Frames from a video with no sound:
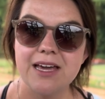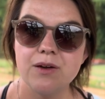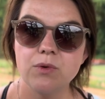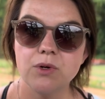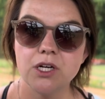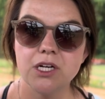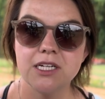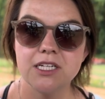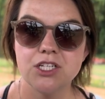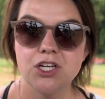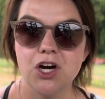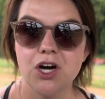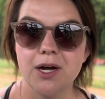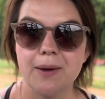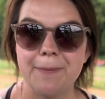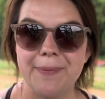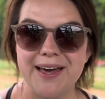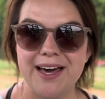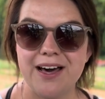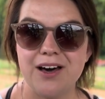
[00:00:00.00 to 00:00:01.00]
we're going to talk
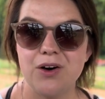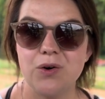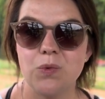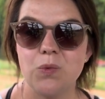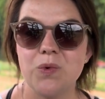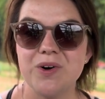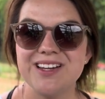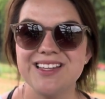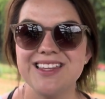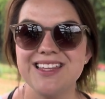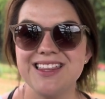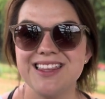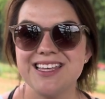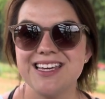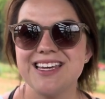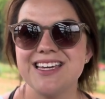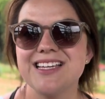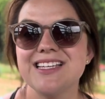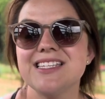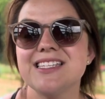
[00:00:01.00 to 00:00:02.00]
about one of the
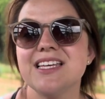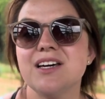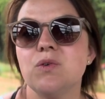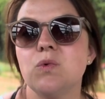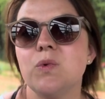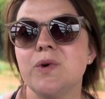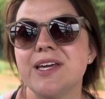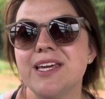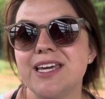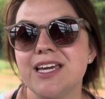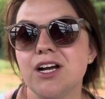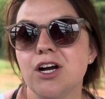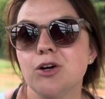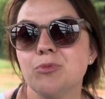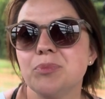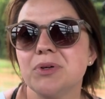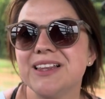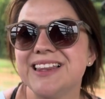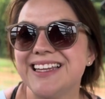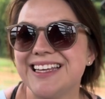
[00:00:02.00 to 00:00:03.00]
things that we are
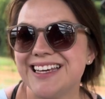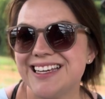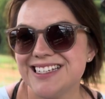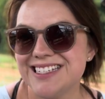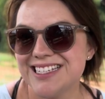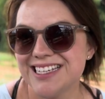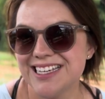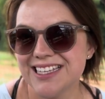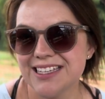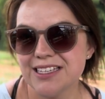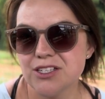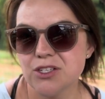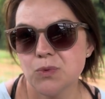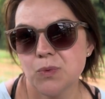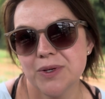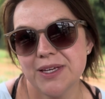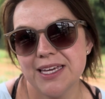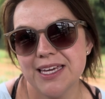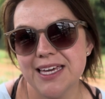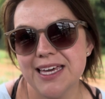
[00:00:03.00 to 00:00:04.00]
planting this
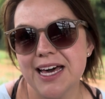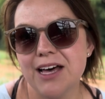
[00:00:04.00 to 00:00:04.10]
week.